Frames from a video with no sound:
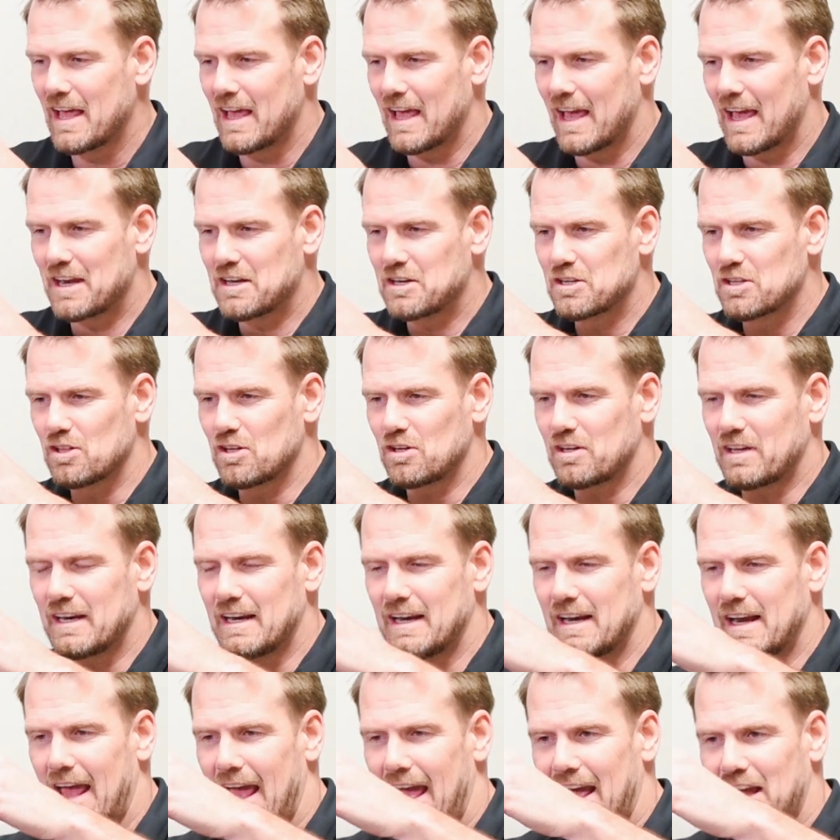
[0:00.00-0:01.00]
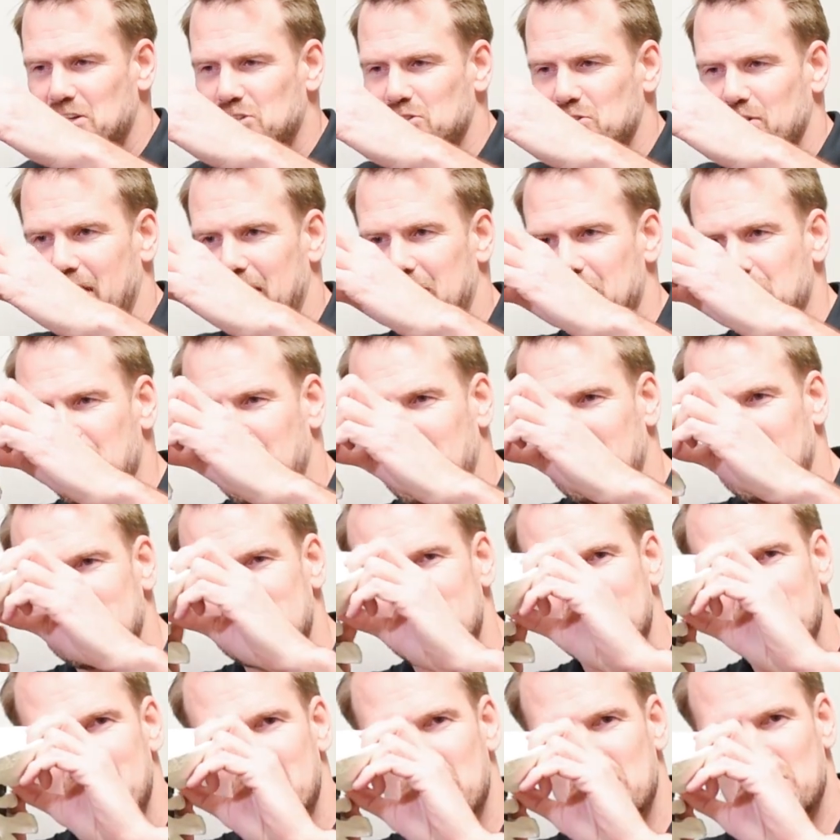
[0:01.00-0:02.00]
and you look at an x-ray, you're going to
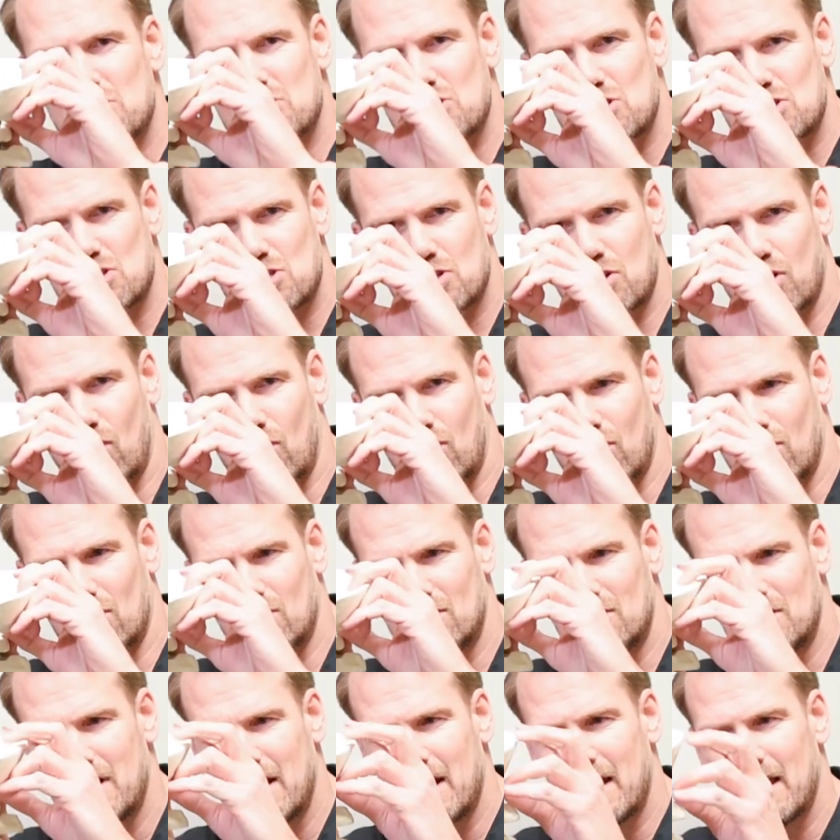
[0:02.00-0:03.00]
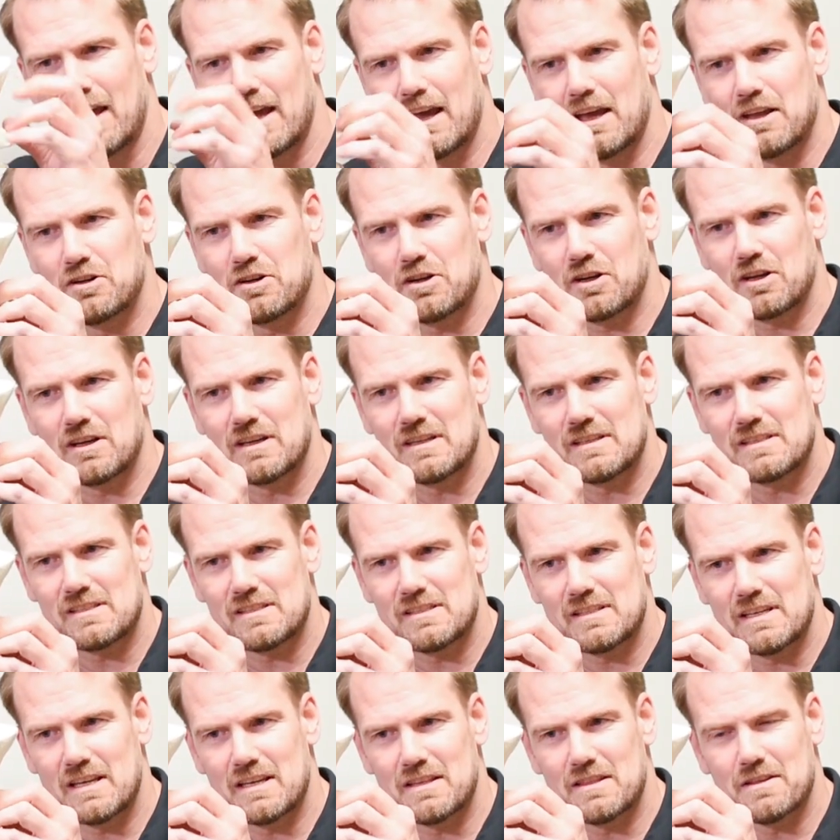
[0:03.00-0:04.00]
see the skull, and you're going to
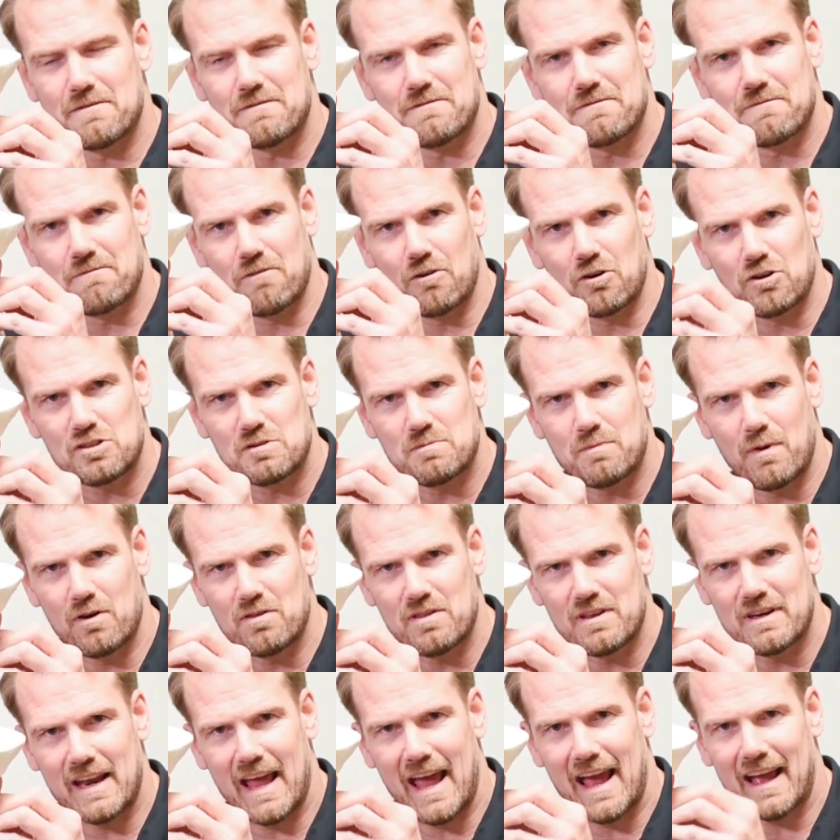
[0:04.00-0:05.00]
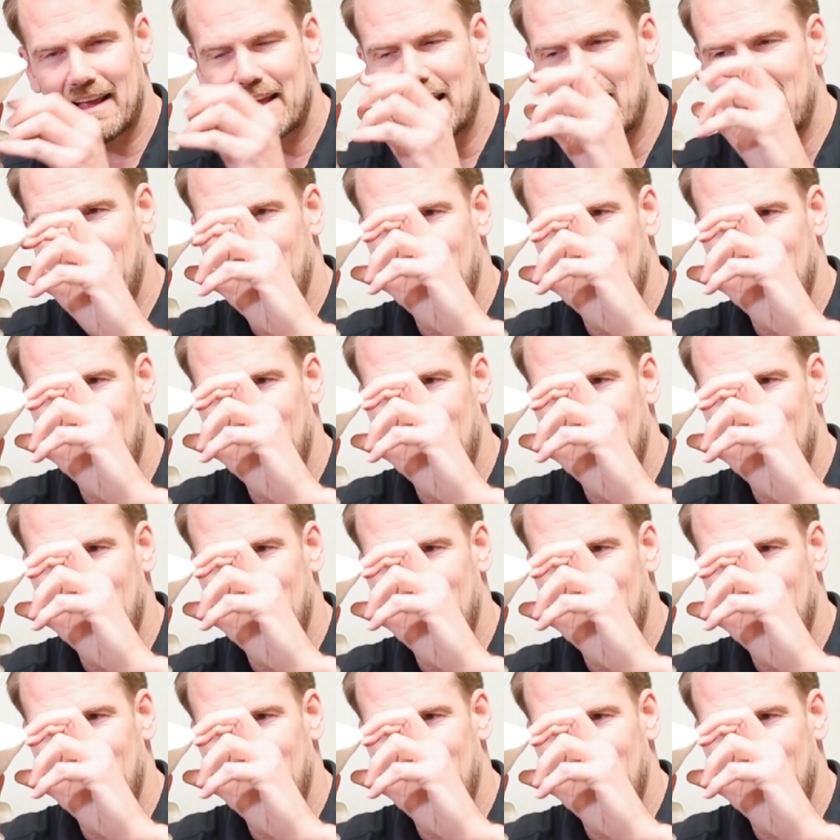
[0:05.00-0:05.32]
see the first bone in the neck,